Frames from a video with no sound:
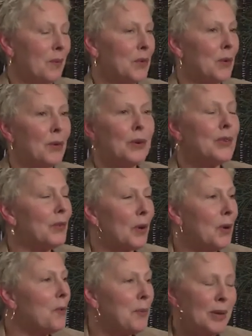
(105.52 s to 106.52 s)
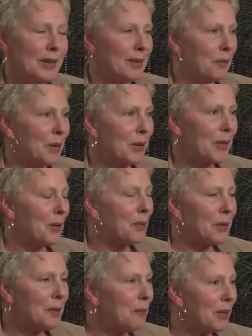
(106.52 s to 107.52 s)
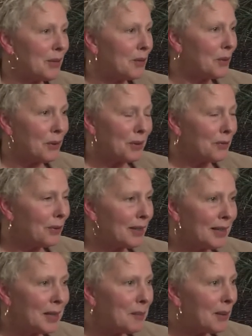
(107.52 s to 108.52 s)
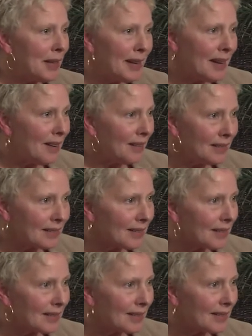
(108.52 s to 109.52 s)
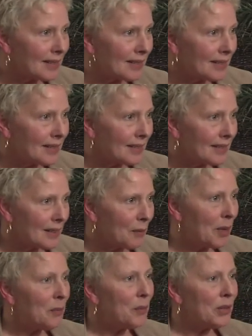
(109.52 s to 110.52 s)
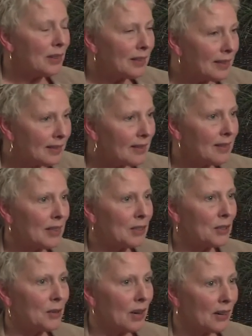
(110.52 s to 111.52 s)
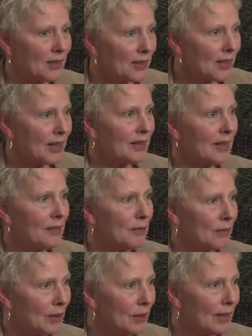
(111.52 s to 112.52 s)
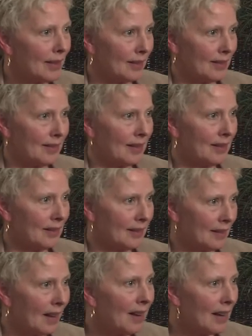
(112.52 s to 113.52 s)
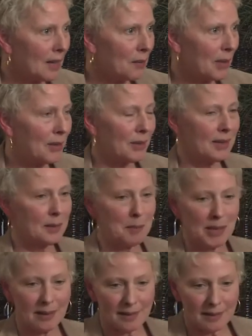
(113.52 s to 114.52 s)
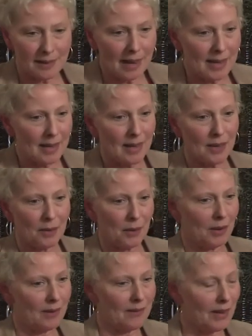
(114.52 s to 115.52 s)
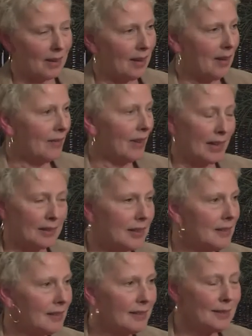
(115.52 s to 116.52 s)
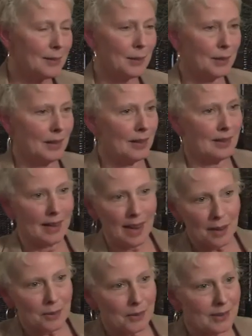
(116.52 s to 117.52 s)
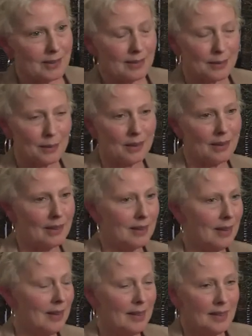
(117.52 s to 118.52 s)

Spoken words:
doors open where there wouldn't be a door for anybody else. When we're listening to our authentic voice inside, whether it's being a psychic or a violinist or an actress or a